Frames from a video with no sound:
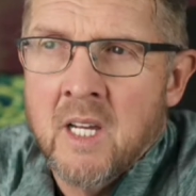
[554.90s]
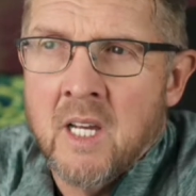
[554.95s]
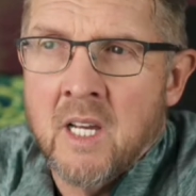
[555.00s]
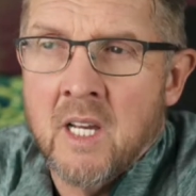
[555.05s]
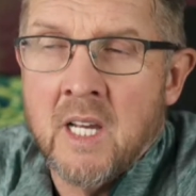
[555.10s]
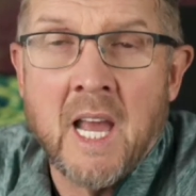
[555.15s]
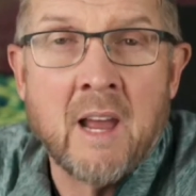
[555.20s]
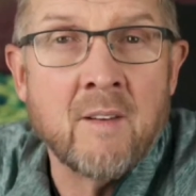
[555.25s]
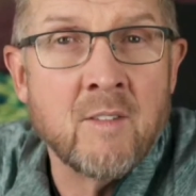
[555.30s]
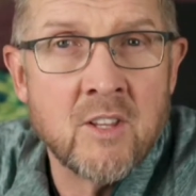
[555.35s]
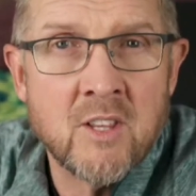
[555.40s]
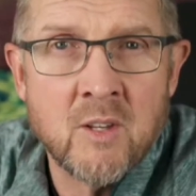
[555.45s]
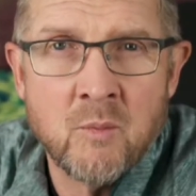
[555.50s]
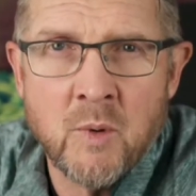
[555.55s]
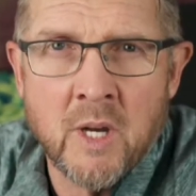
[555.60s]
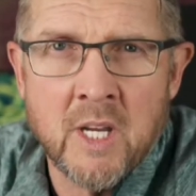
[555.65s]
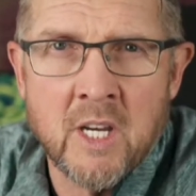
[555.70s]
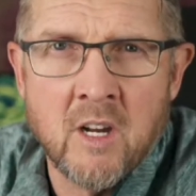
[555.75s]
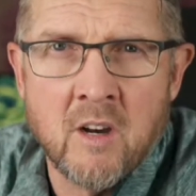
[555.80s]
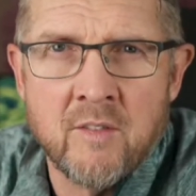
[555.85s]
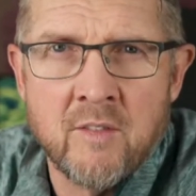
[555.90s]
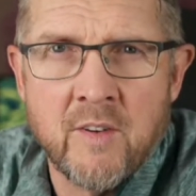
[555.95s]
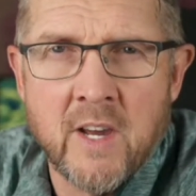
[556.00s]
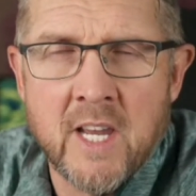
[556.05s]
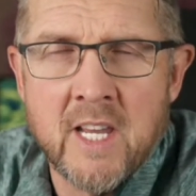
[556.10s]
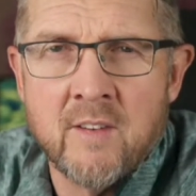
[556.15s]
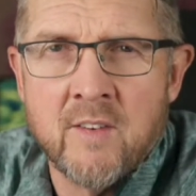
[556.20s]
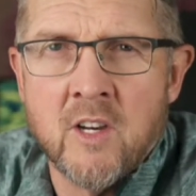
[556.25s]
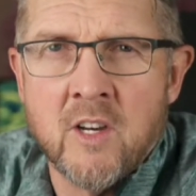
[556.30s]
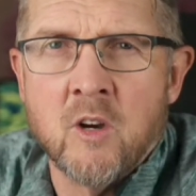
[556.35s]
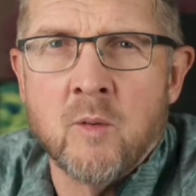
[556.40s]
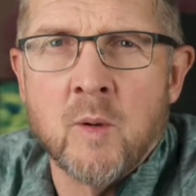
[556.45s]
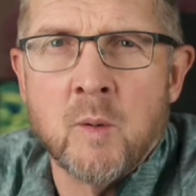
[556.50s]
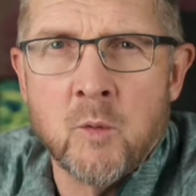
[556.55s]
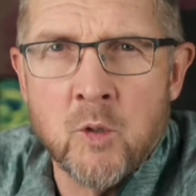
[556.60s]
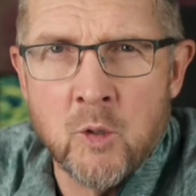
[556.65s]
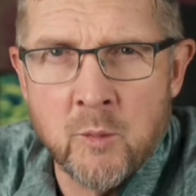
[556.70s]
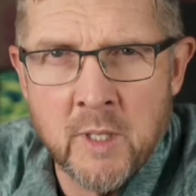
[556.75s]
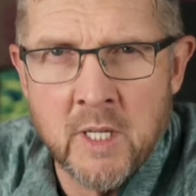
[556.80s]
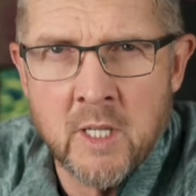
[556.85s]
everything went in our favour and we
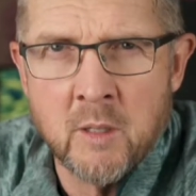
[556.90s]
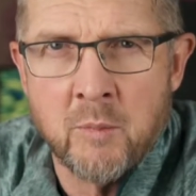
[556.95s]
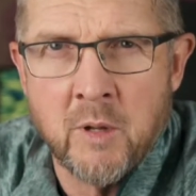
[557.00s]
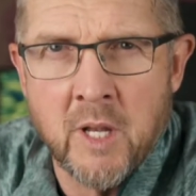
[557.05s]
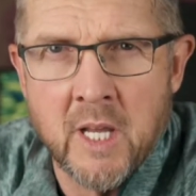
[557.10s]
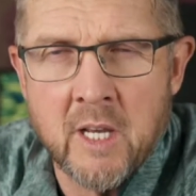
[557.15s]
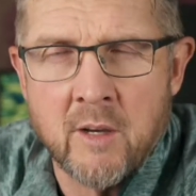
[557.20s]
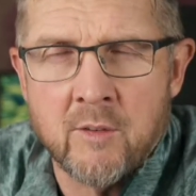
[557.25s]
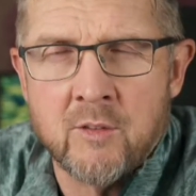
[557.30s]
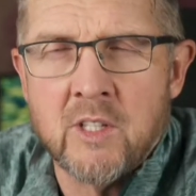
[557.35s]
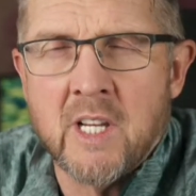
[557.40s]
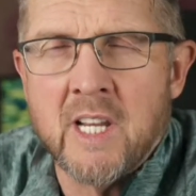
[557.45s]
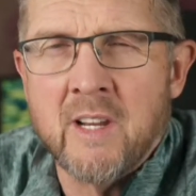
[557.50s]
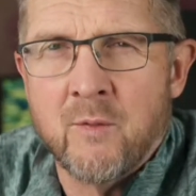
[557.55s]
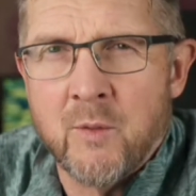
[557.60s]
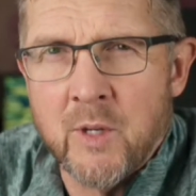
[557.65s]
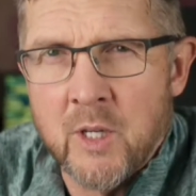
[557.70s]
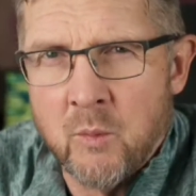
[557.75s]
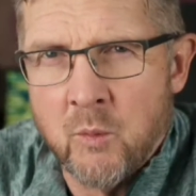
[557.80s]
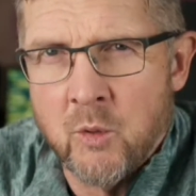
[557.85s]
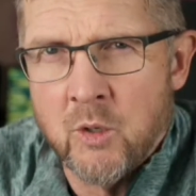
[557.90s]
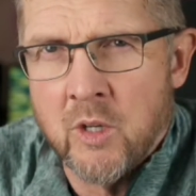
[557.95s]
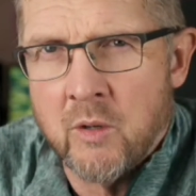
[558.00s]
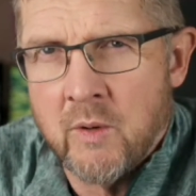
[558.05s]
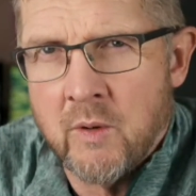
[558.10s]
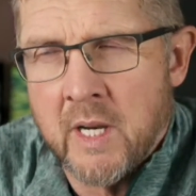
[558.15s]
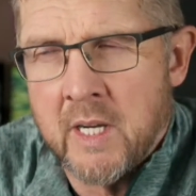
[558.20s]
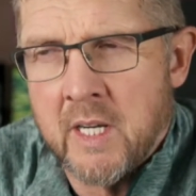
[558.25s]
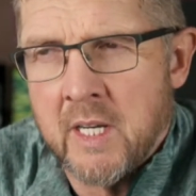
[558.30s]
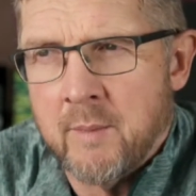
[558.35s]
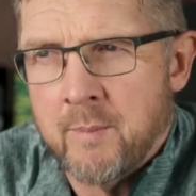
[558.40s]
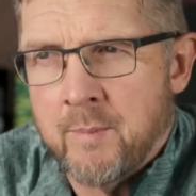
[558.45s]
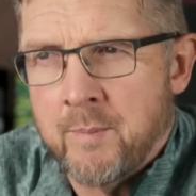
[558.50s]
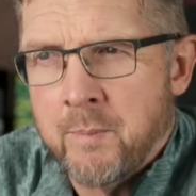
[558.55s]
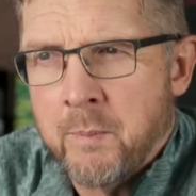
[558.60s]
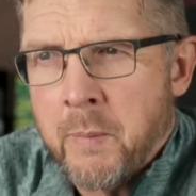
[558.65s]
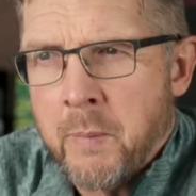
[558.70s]
would have been in the playoffs if we'd have won at Reading.